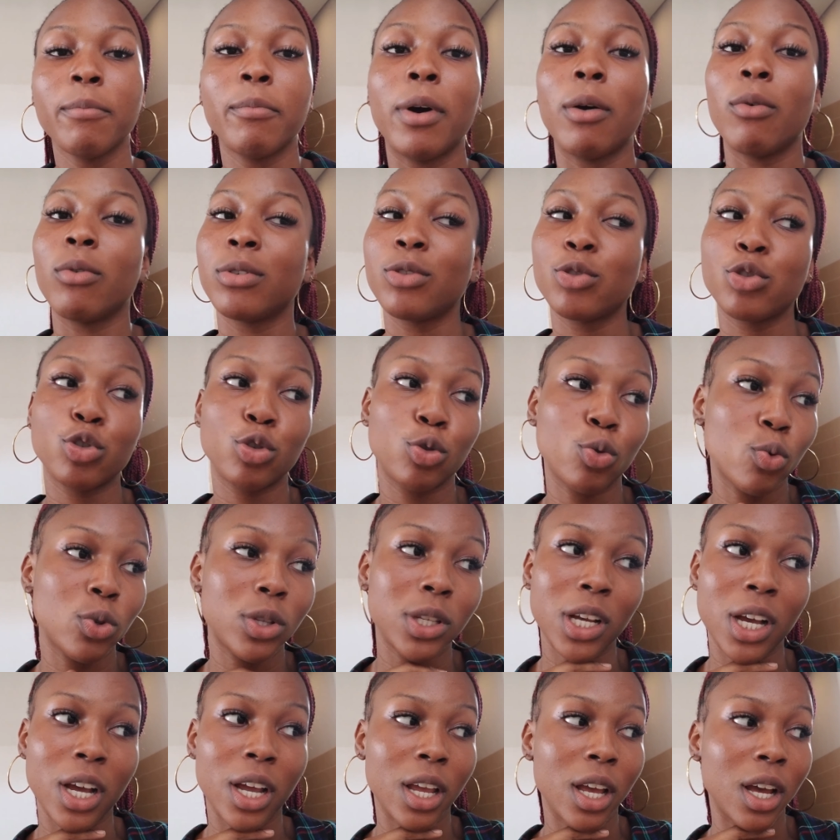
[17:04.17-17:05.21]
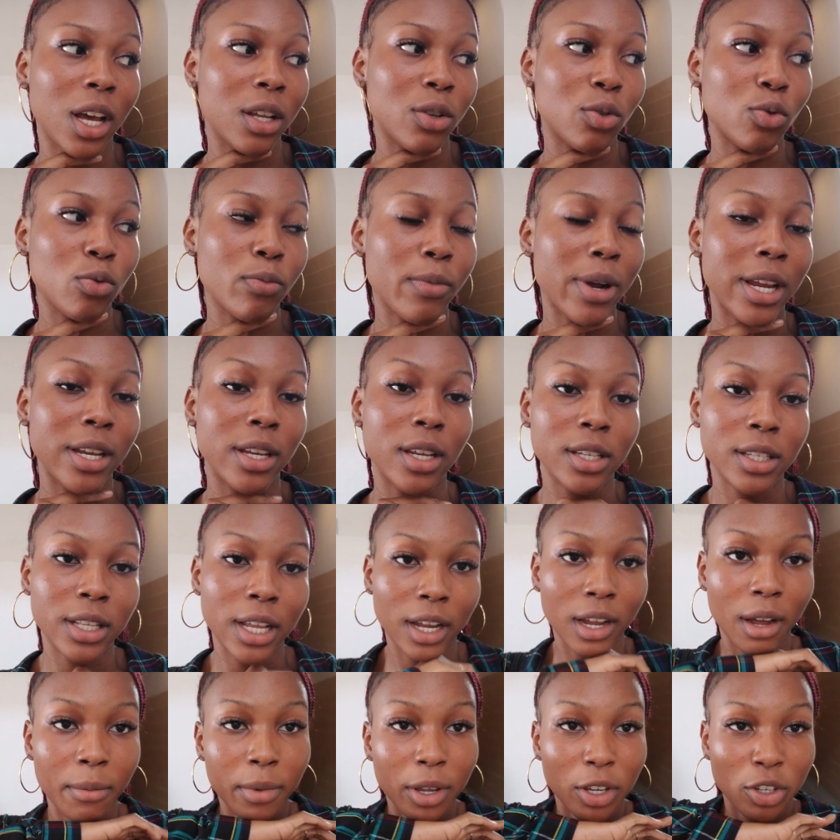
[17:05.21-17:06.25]
I was so tired. Oh my days.
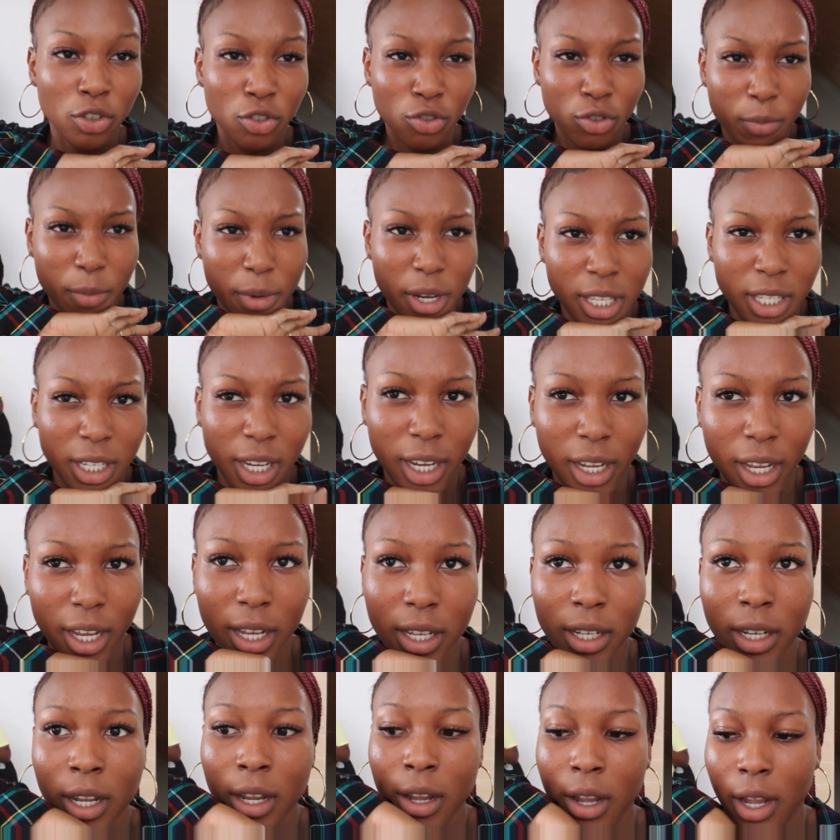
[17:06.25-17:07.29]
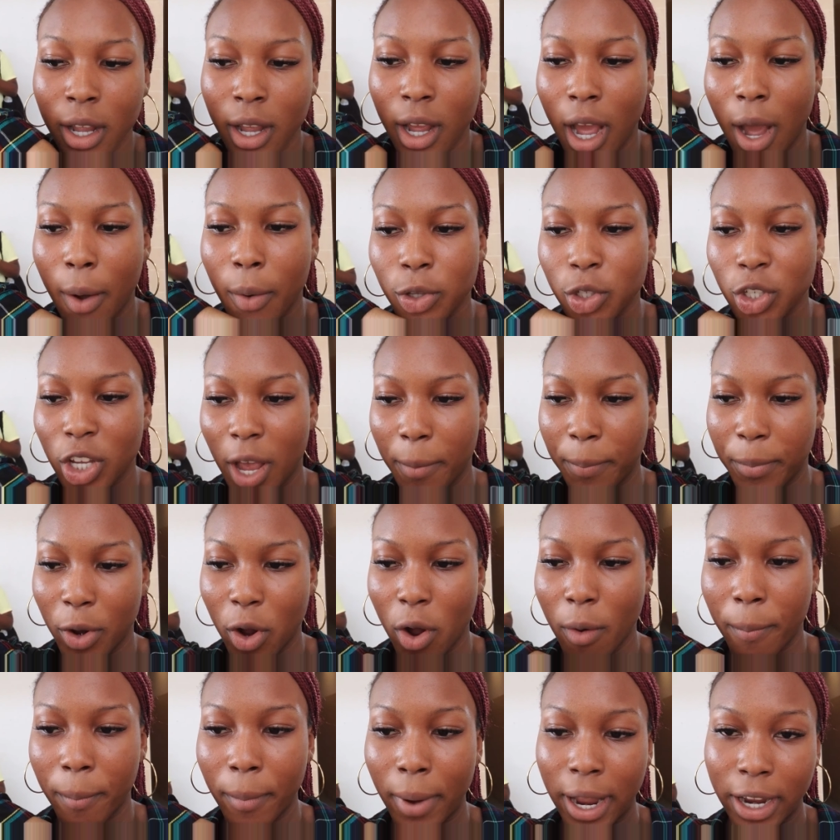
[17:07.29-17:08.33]
Like, I'm extremely tired. I want to go pick
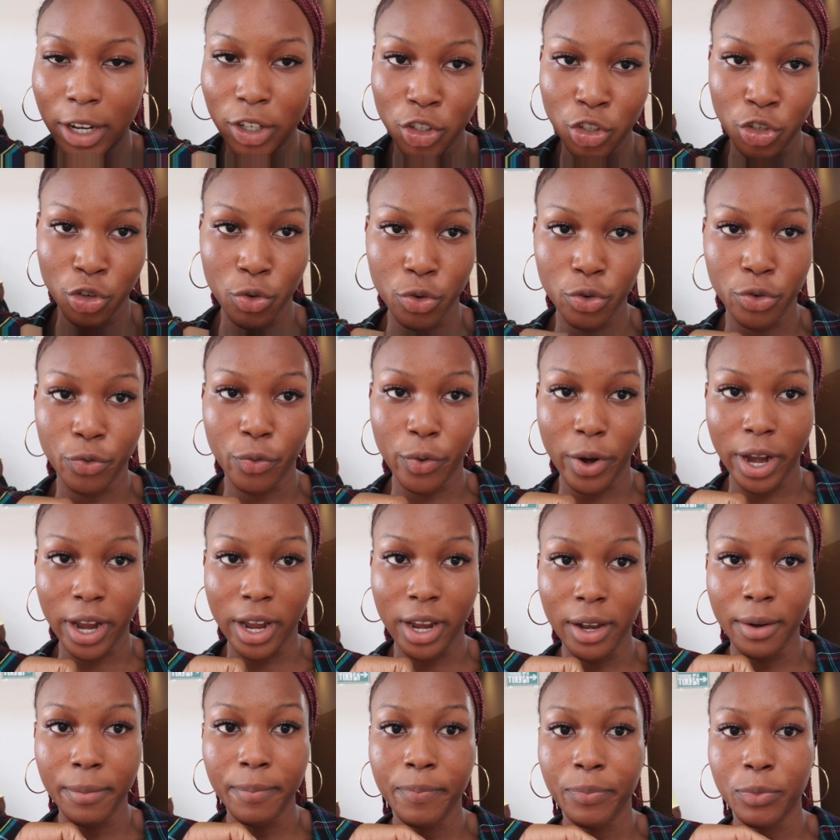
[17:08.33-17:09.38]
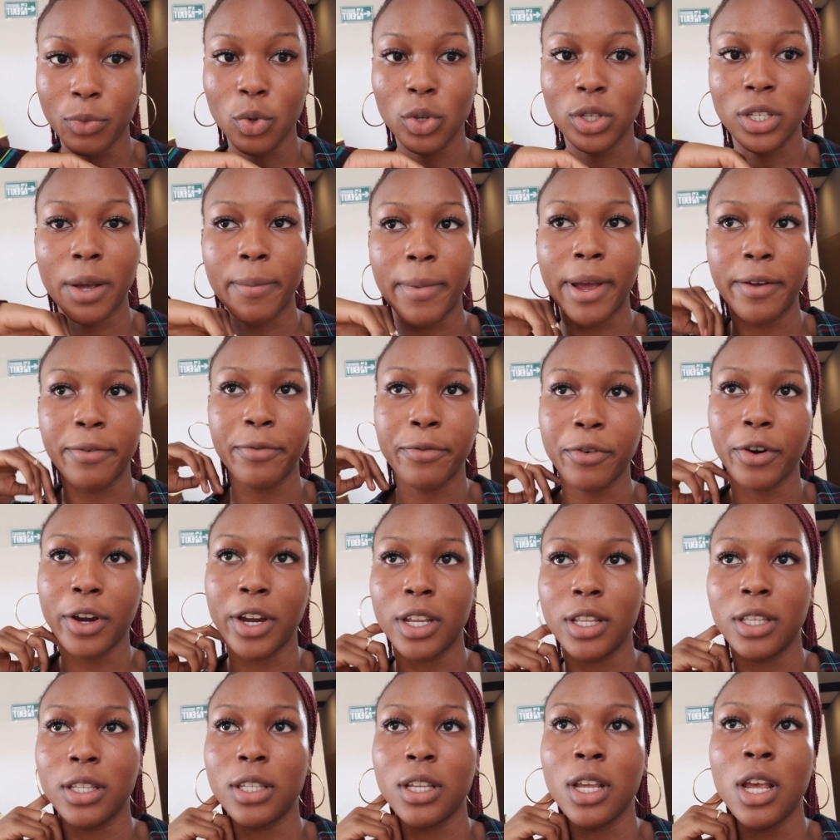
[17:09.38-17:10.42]
up my children, those are my
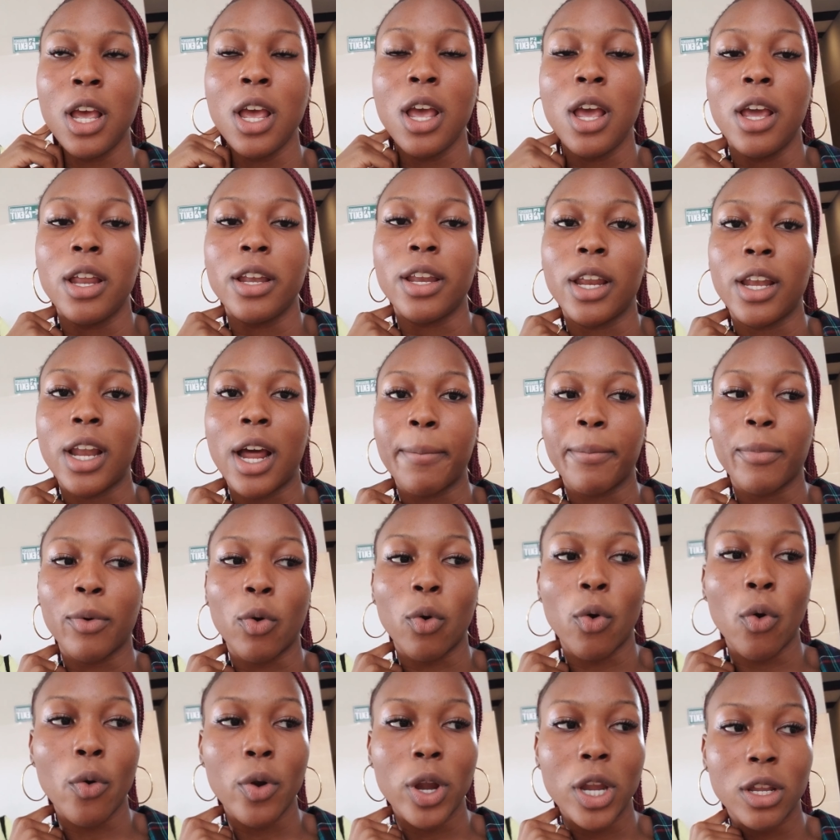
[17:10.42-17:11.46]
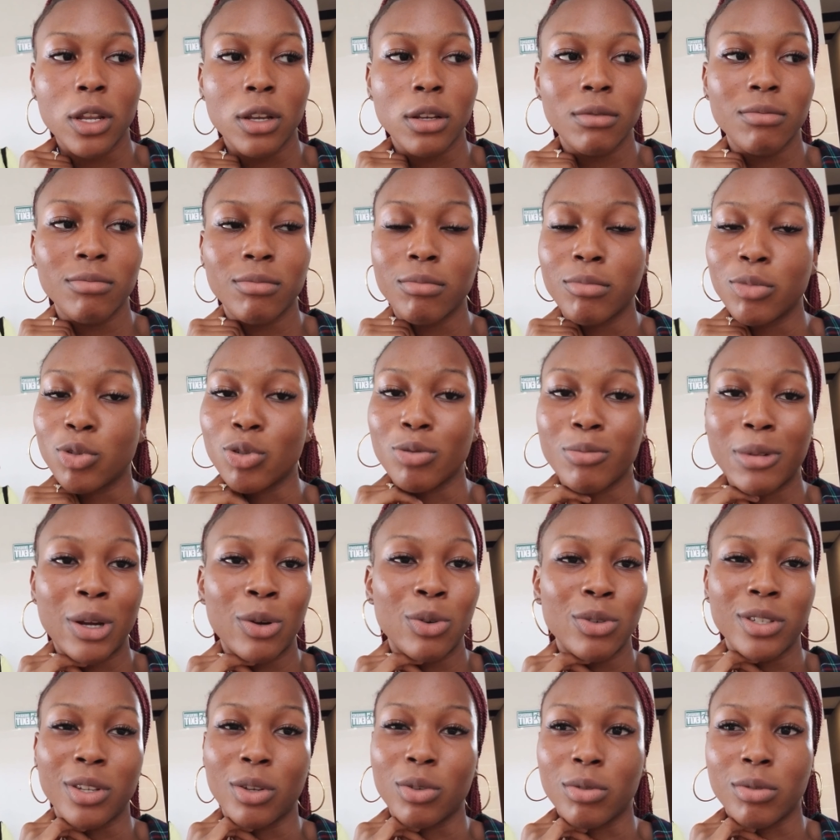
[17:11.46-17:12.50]
friends, then I'm going to my
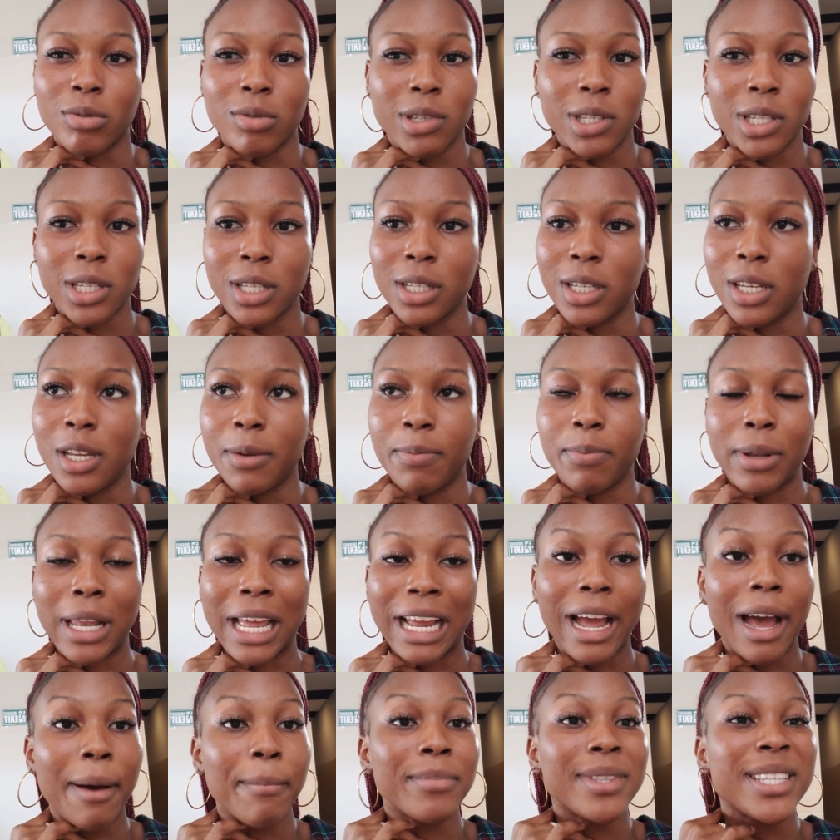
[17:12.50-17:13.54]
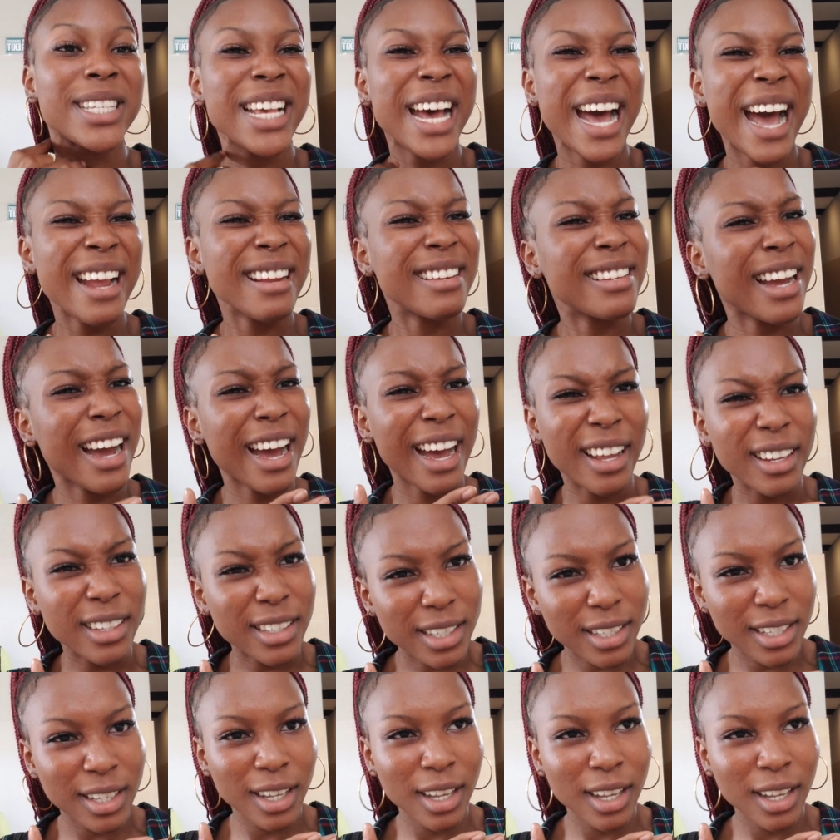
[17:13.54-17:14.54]
hostel to sleep. Like, I'm tired.